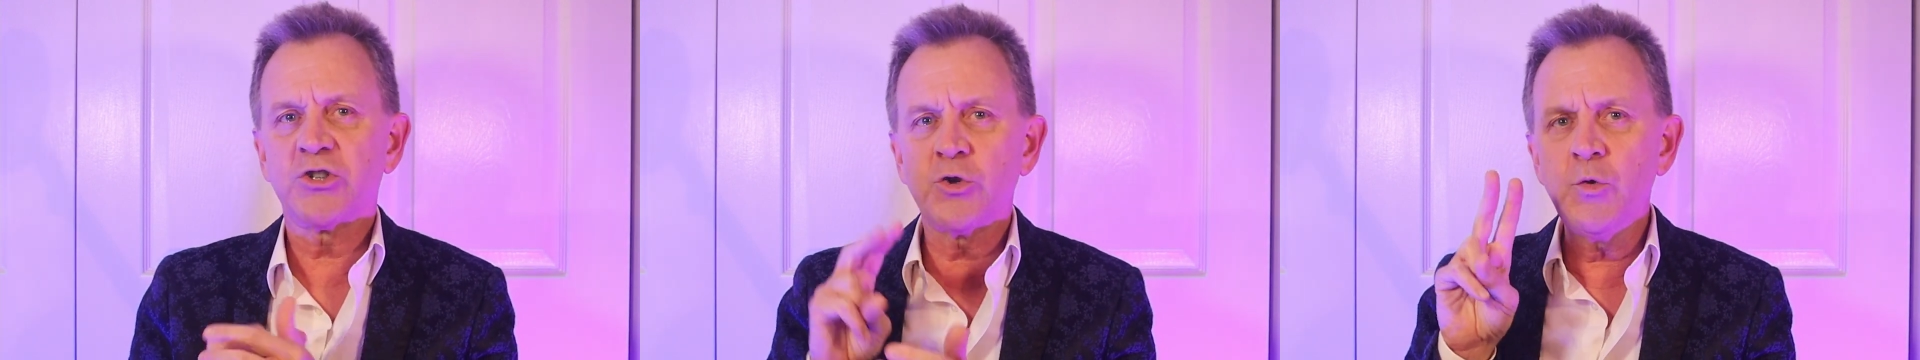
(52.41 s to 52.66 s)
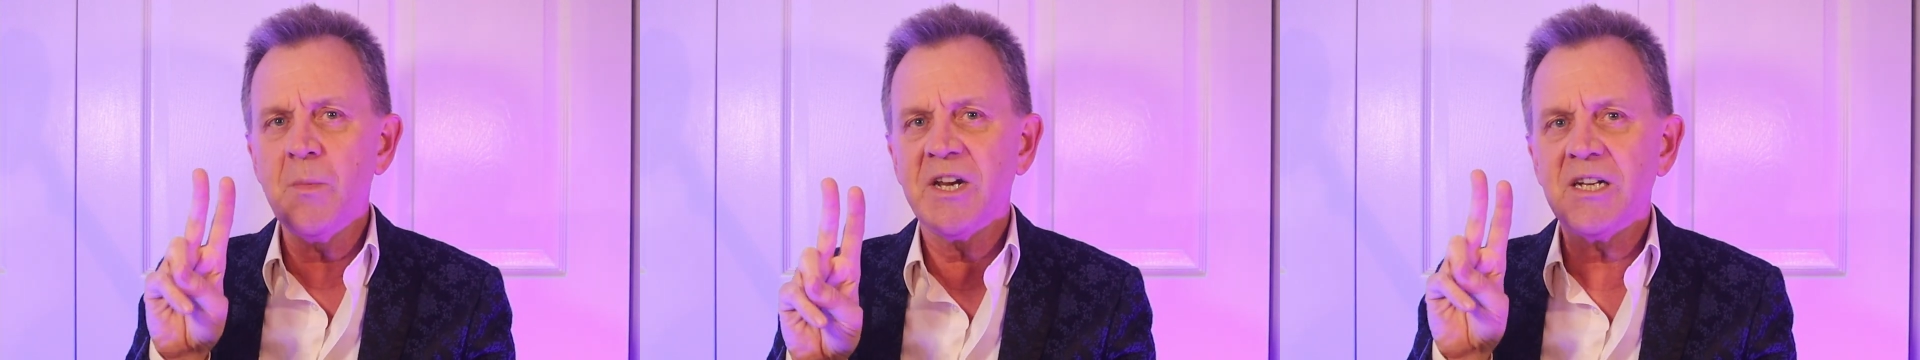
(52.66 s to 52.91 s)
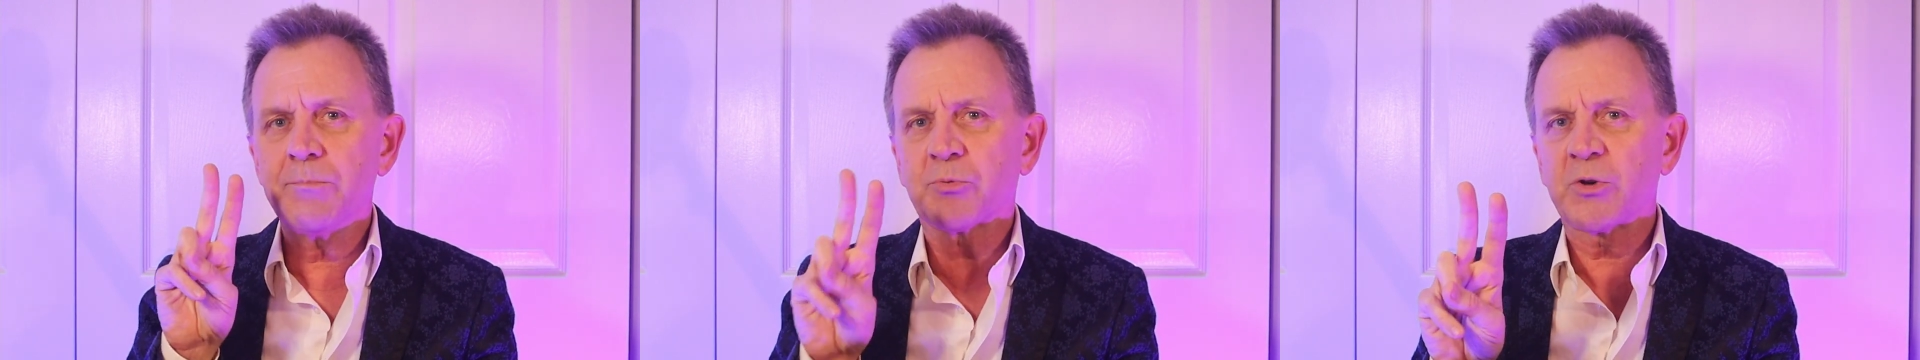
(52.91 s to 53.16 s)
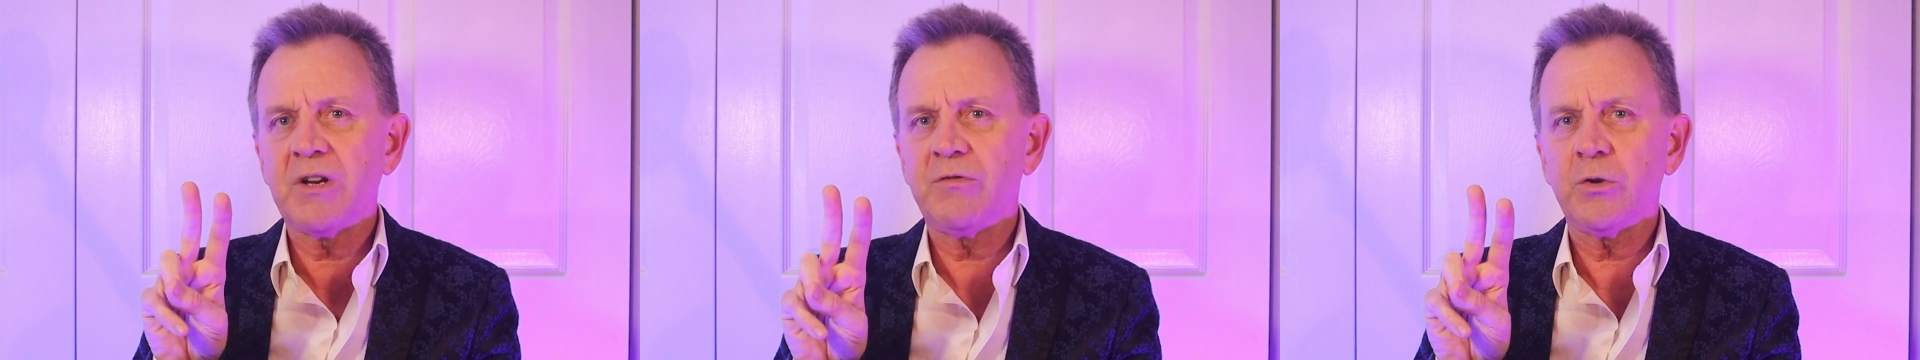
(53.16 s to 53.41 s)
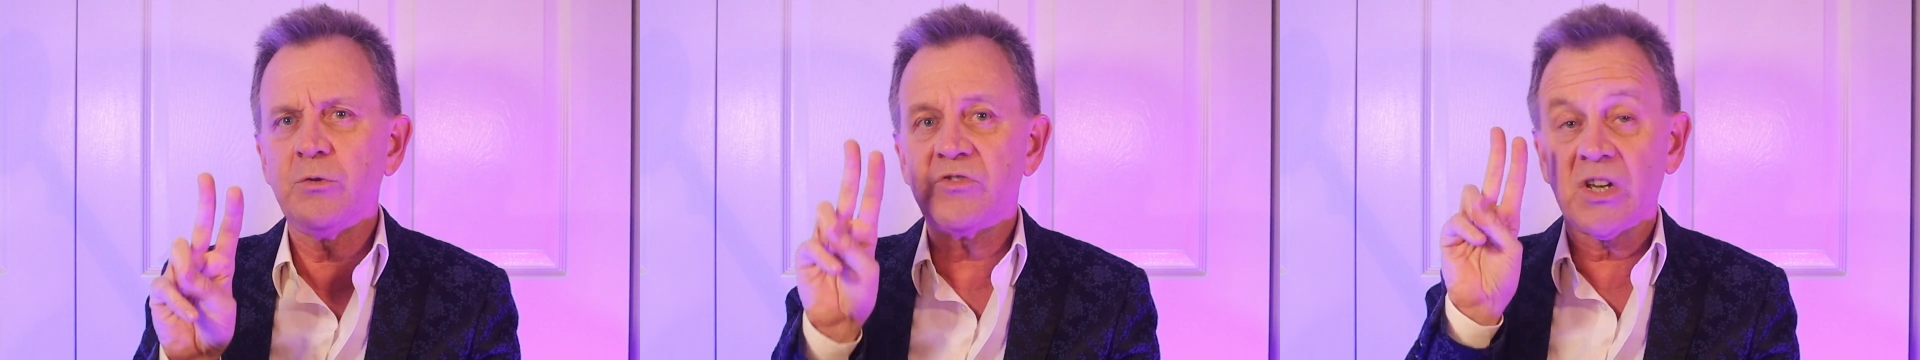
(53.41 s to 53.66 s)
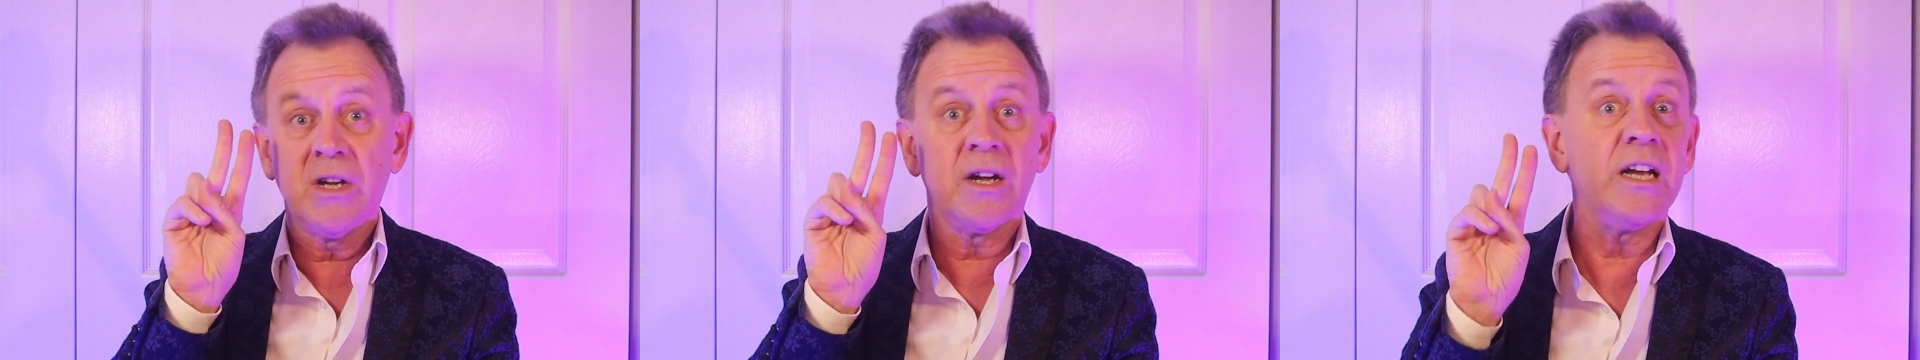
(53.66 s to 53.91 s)
two-minute
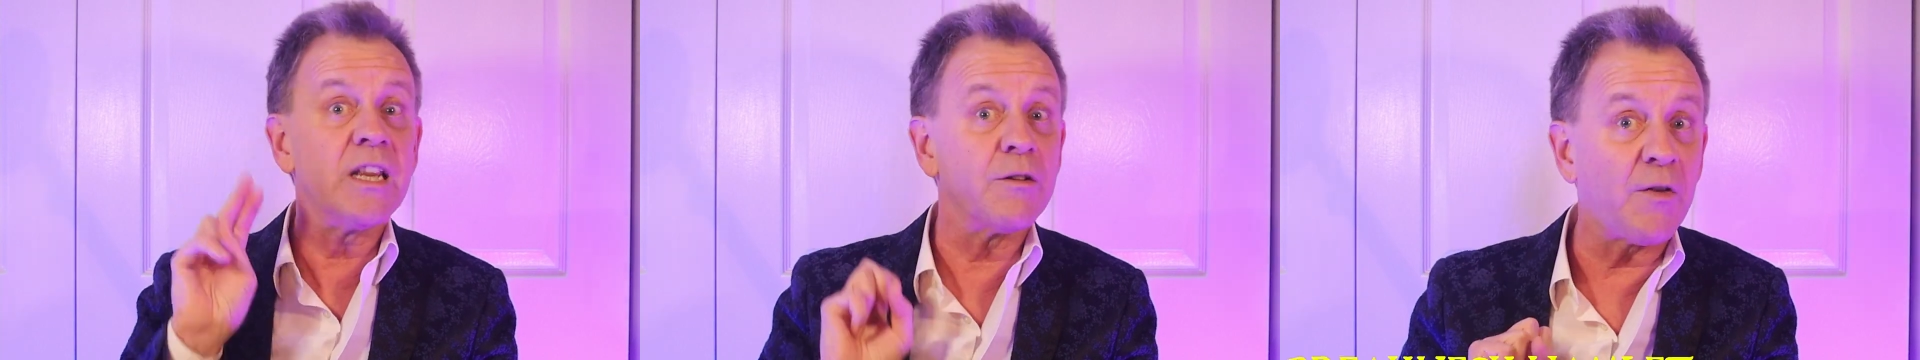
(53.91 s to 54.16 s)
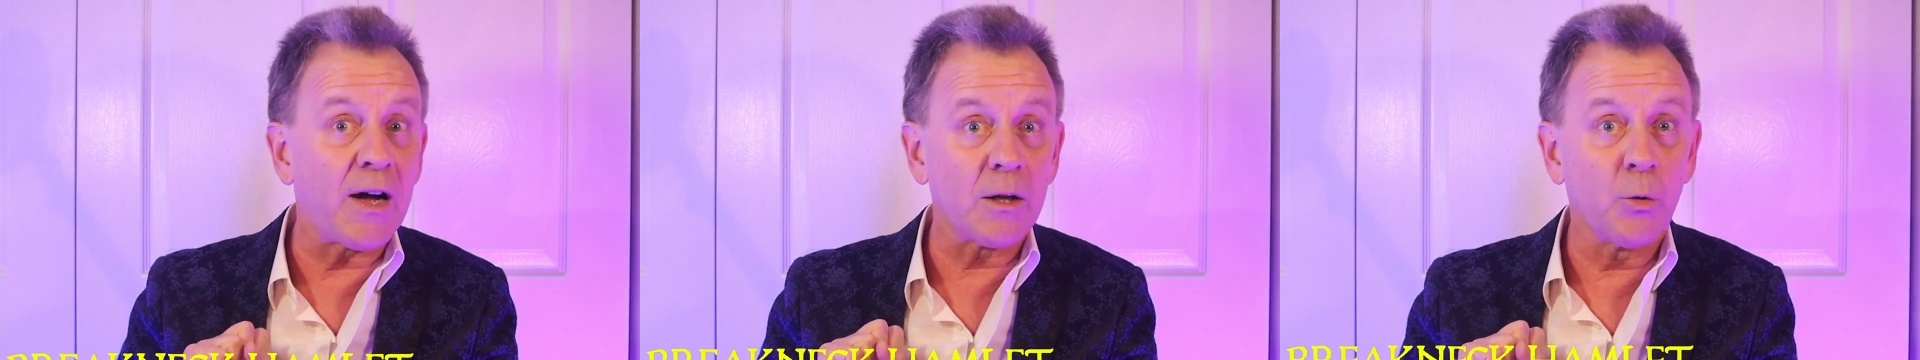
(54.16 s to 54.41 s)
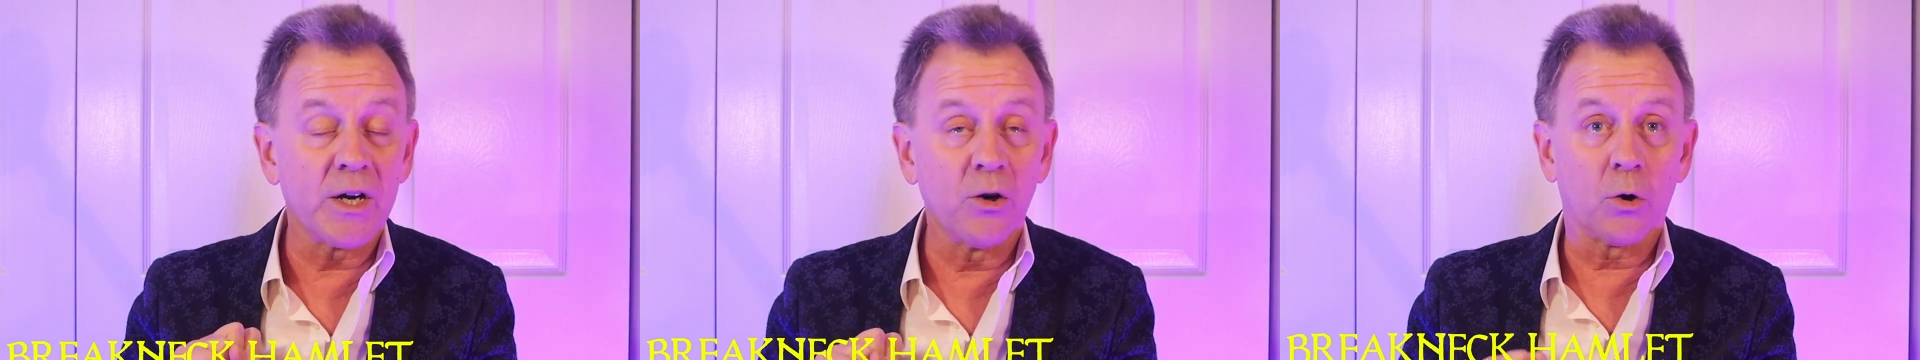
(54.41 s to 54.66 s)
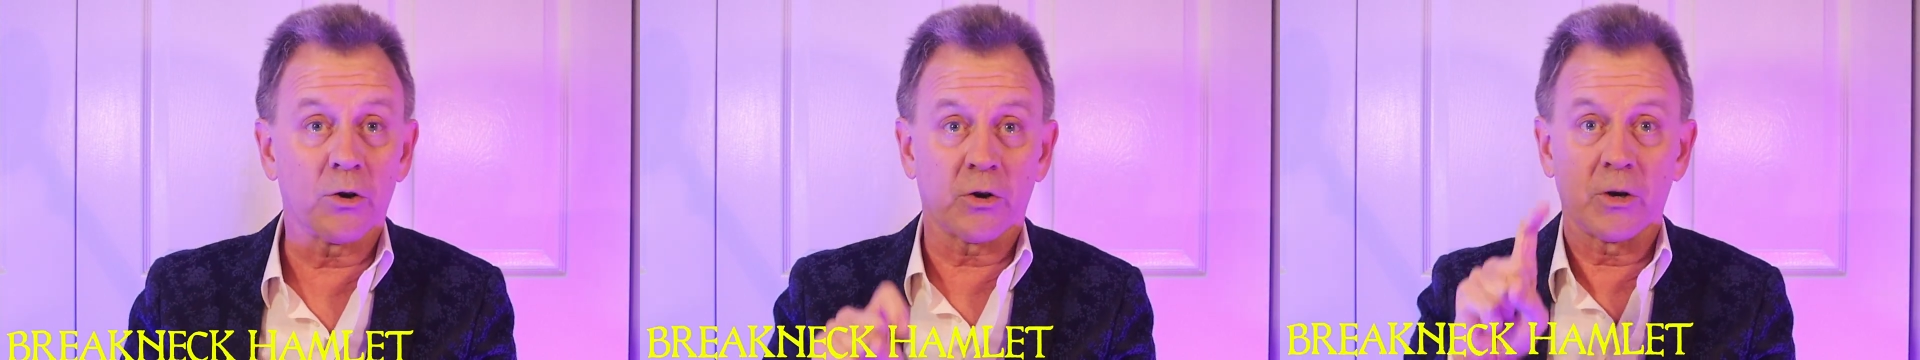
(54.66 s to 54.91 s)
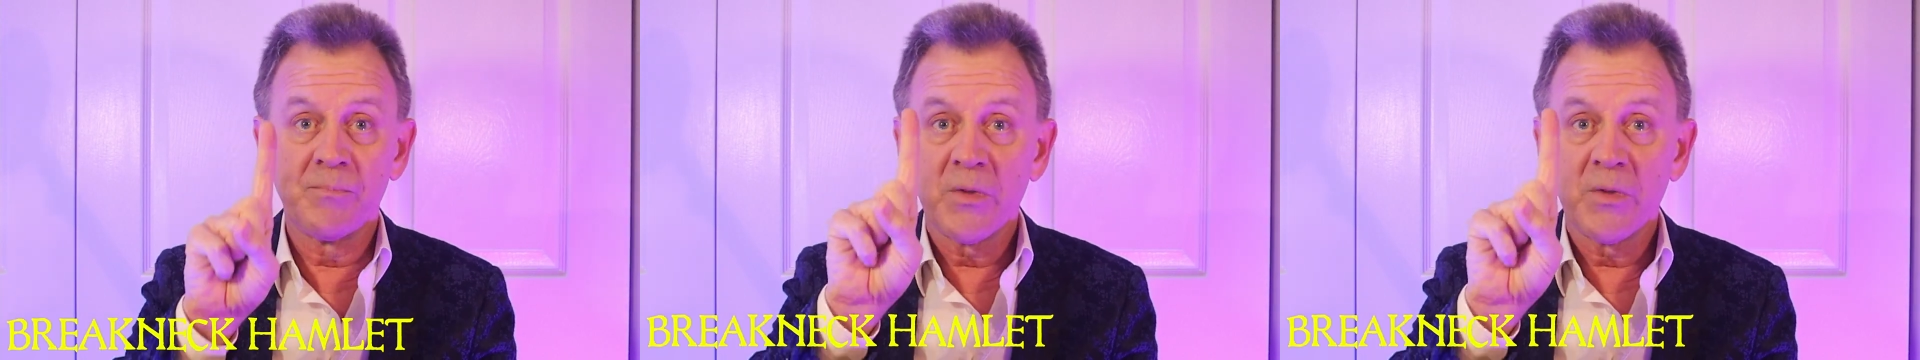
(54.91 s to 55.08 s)
previews in the following order.